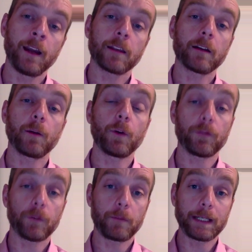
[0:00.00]
than I was
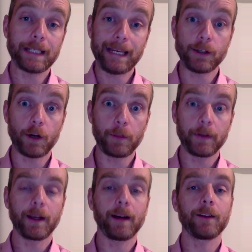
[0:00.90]
from my day job,
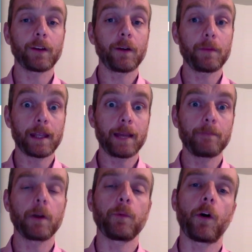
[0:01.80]
so it became
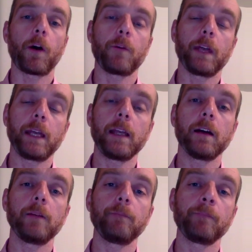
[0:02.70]
my primary
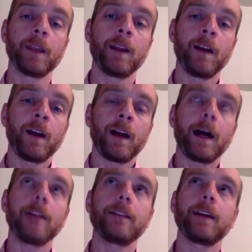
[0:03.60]
income.
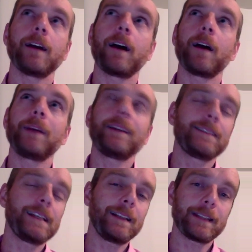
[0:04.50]
And I mean,
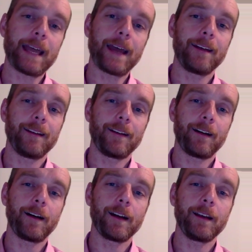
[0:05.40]
since then,
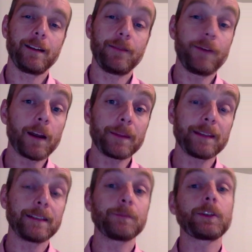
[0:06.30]
I developed the
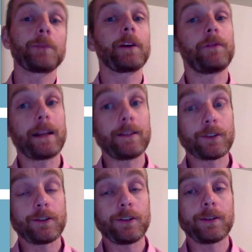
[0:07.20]
system so my friends
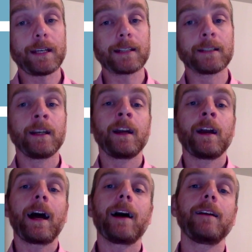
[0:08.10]
could use it.
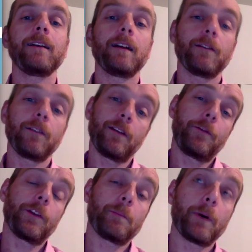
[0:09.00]
And
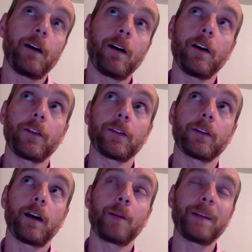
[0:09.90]
for the past,
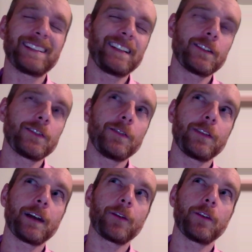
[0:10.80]
I mean, since
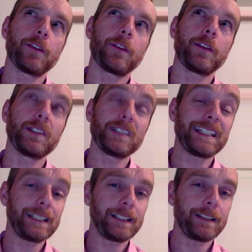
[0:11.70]

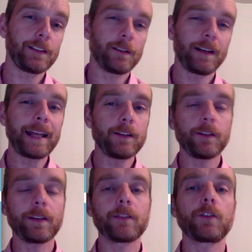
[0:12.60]
2013, late
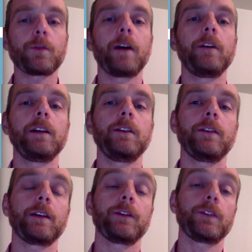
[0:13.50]
2012, early
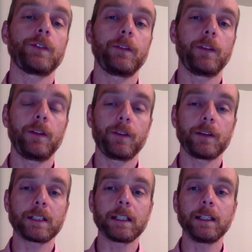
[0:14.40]

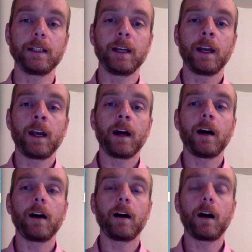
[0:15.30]
2013,
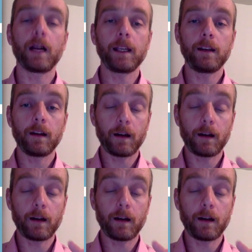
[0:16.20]
I